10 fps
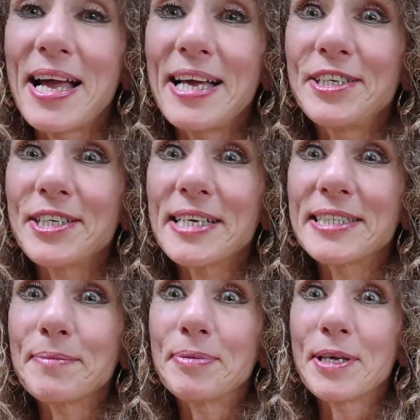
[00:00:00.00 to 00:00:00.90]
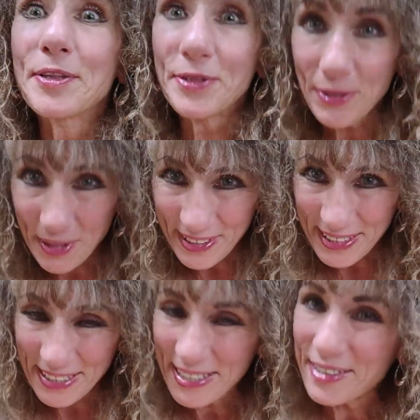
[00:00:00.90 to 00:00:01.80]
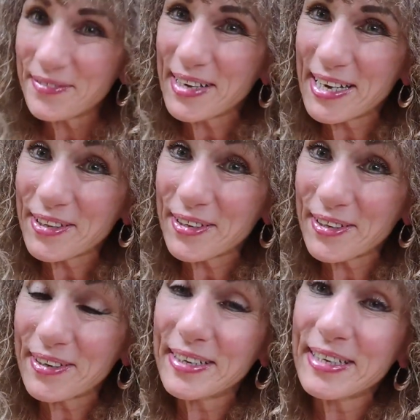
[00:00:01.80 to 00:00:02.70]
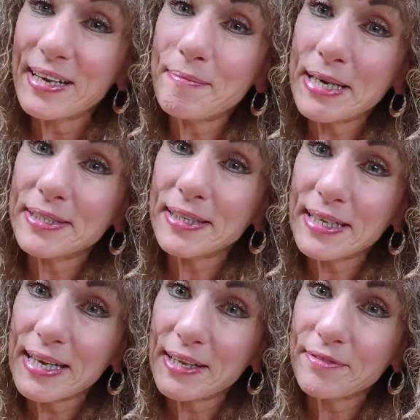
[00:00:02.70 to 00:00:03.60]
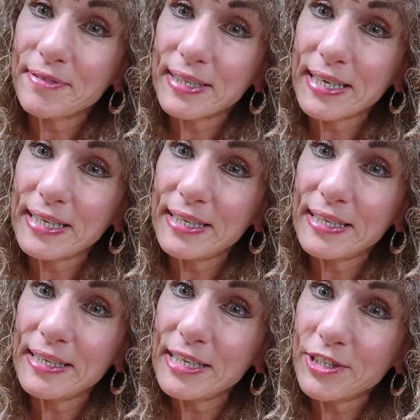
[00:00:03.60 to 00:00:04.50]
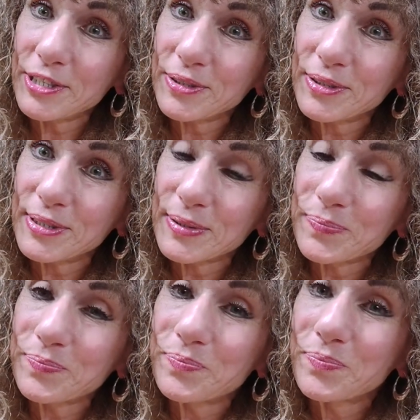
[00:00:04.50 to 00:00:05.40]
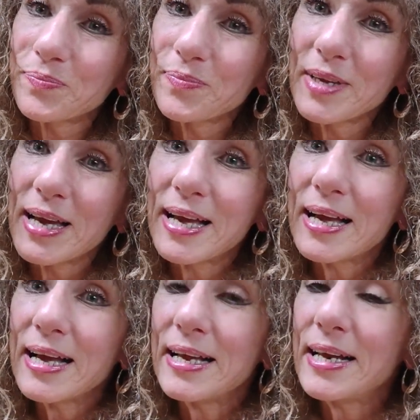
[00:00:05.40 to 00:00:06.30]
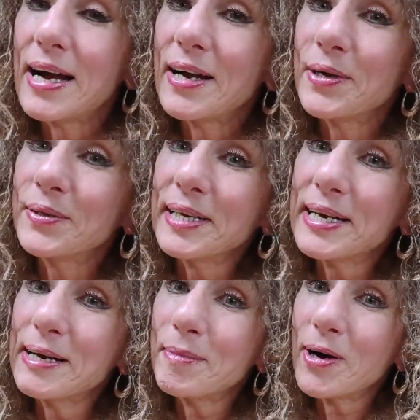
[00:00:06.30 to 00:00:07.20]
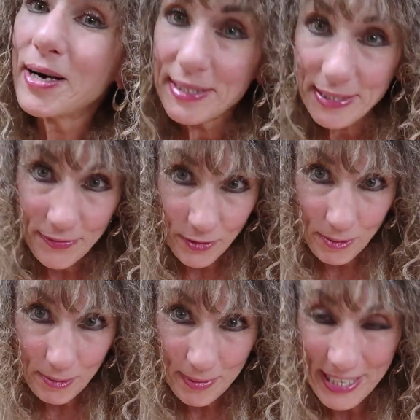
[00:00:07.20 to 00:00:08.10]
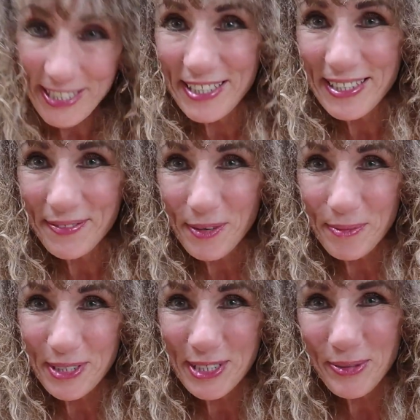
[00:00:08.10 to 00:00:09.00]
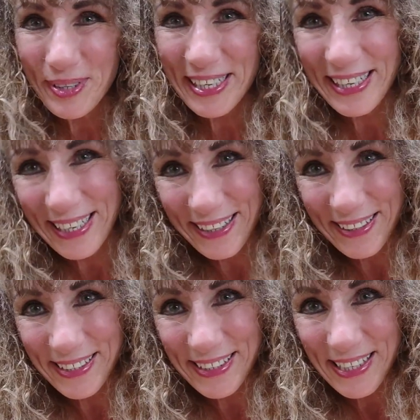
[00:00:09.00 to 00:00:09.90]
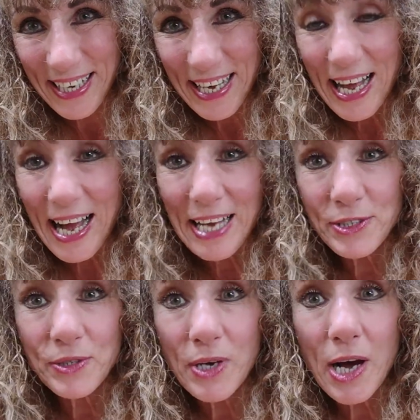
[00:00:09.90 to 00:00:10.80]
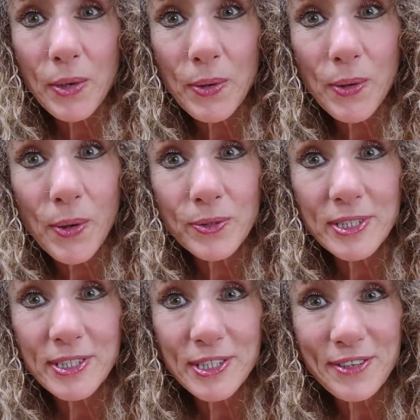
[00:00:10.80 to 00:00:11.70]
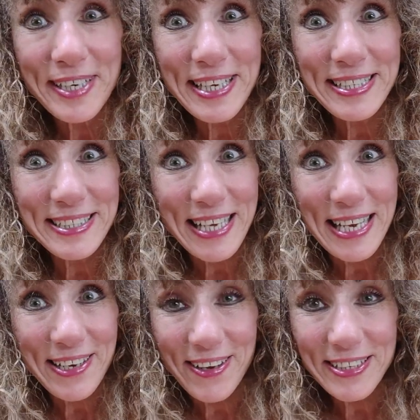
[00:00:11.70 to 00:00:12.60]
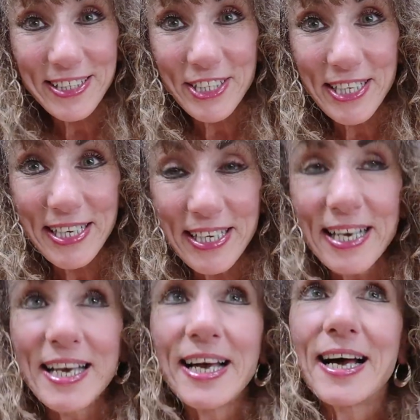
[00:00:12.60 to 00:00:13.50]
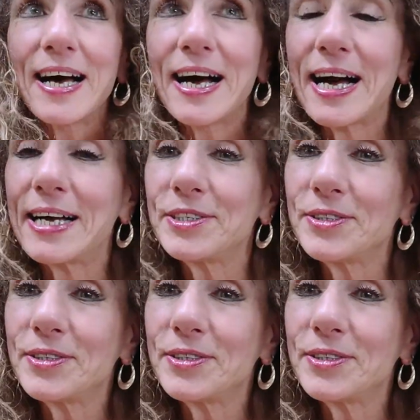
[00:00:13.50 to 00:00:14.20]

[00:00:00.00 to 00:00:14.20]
and just a plethora of other mental health related issues. Now, I only come on as a former patient of almost 20 years. I do not hold a degree in psychology. I